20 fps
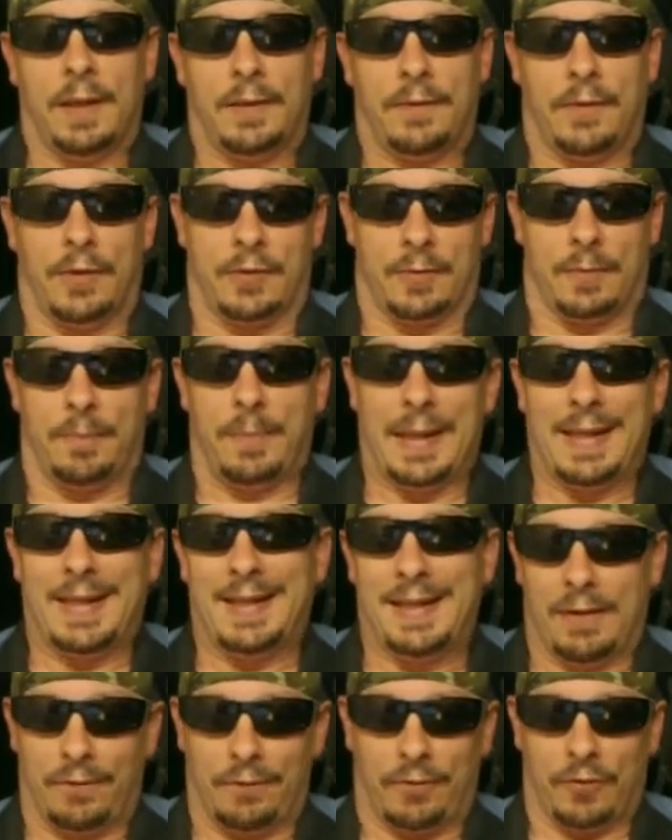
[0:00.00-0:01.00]
There's a big
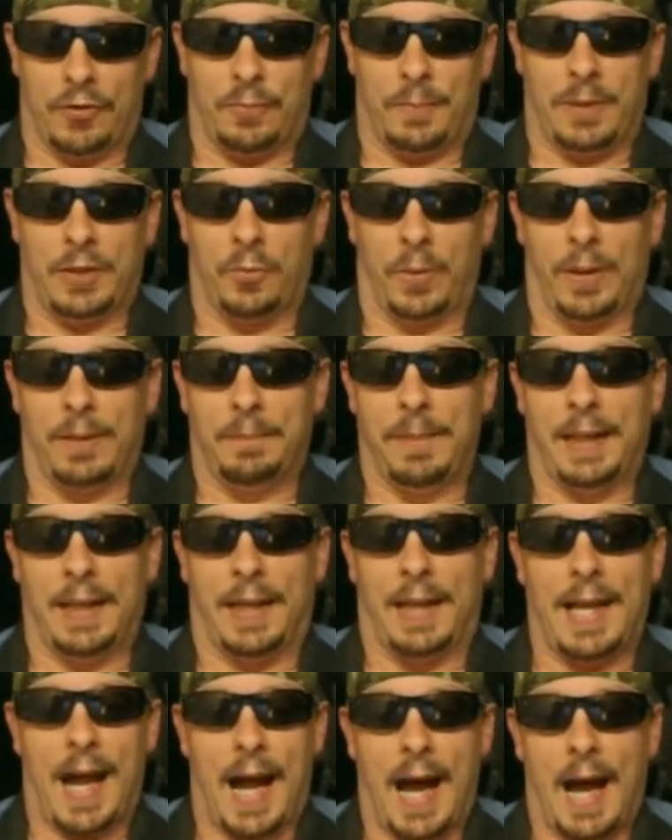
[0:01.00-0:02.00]
difference between
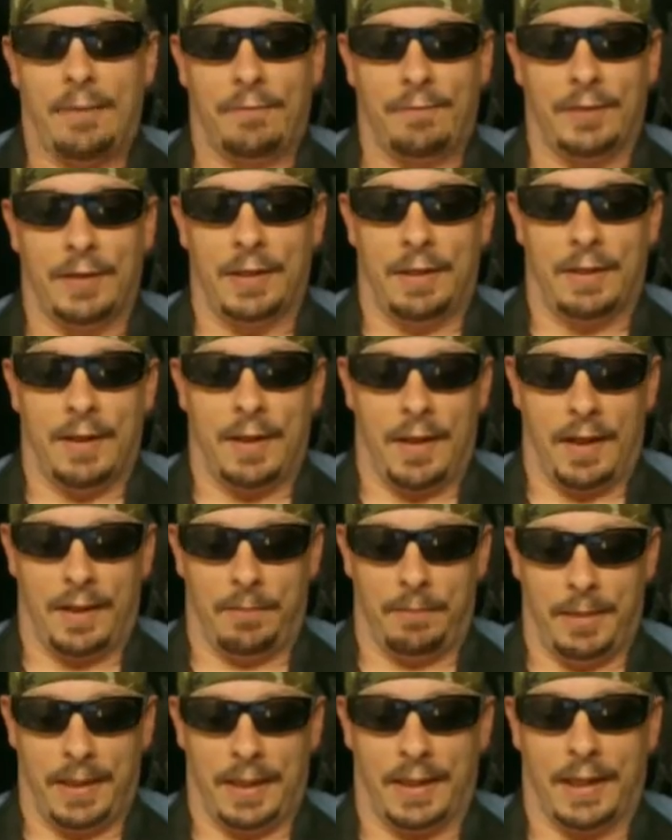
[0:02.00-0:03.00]
being confident
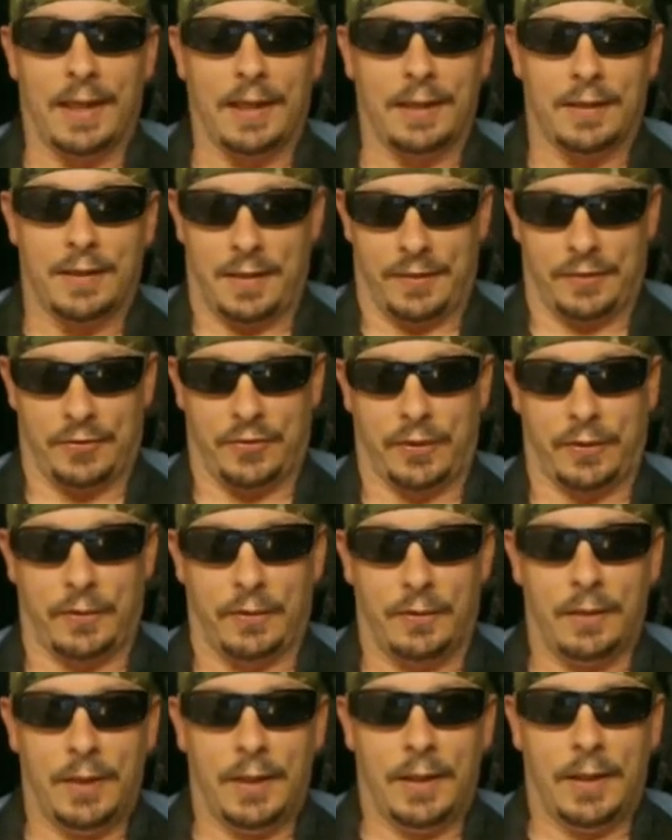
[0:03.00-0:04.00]
and being
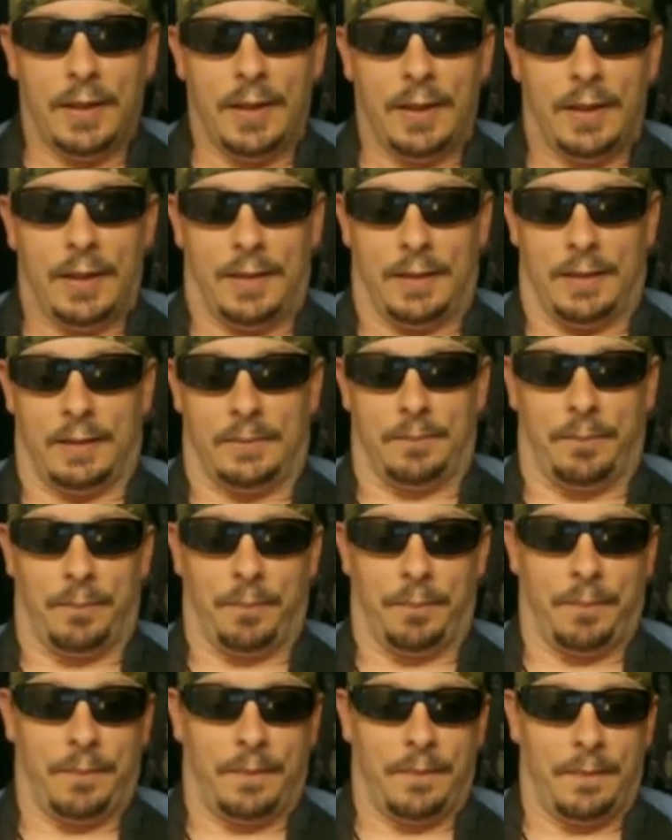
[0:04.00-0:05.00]
egotistical. Um,
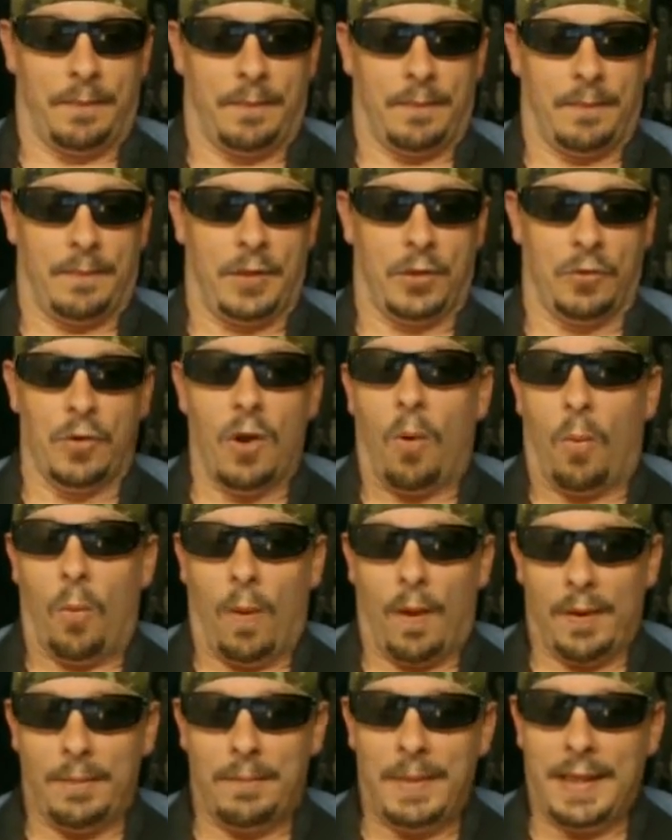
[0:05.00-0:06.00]
you don't
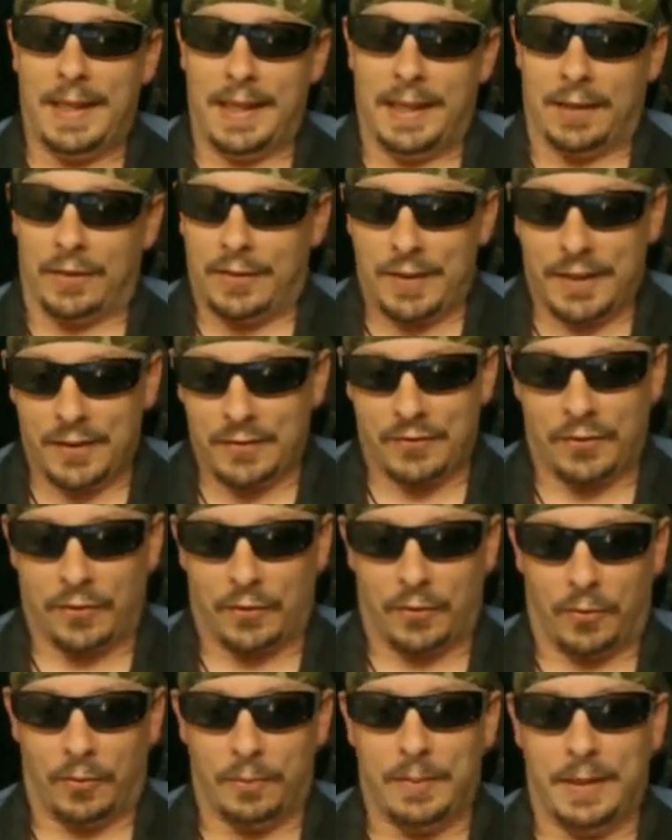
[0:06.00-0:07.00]
want to be
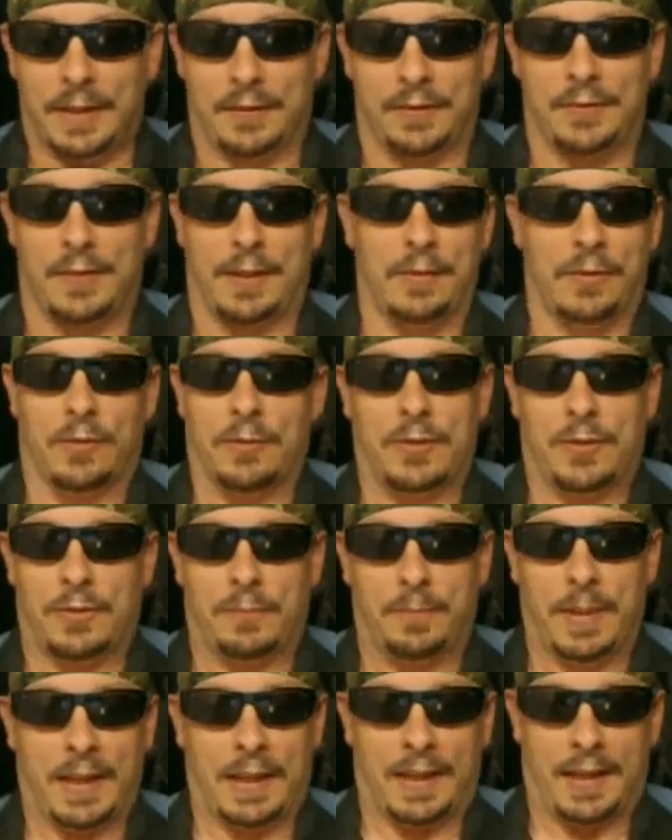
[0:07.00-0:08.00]
egotistical, because then you're
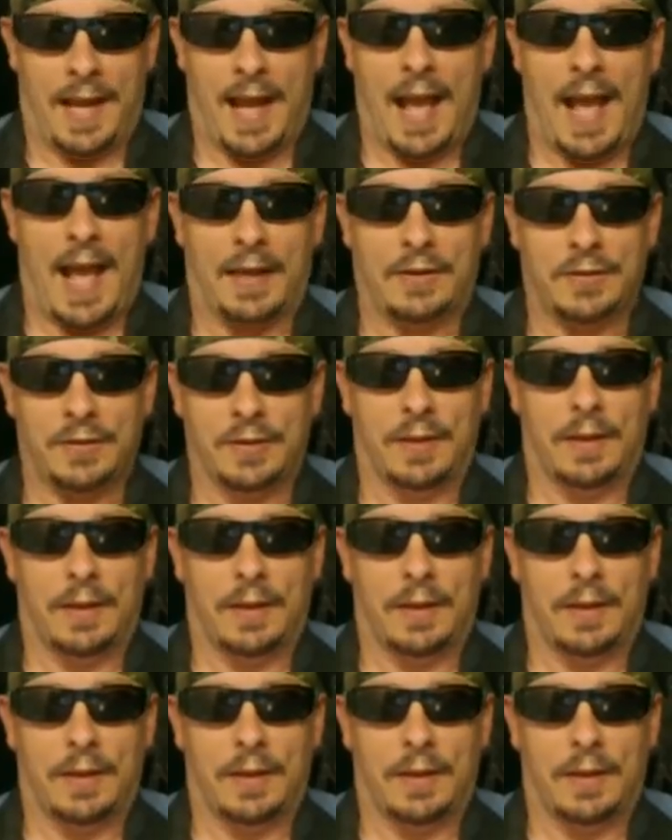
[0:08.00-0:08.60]
just being an ass.